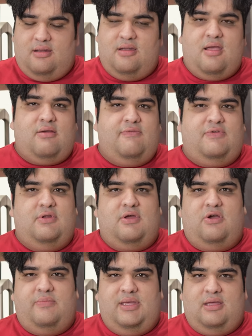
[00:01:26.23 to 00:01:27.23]
Now, if you
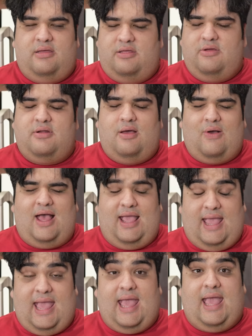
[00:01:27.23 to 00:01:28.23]
know me, you know
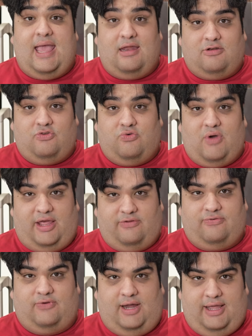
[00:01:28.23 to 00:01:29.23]
I hate twice
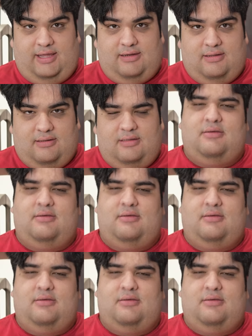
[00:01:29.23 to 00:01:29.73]
frying.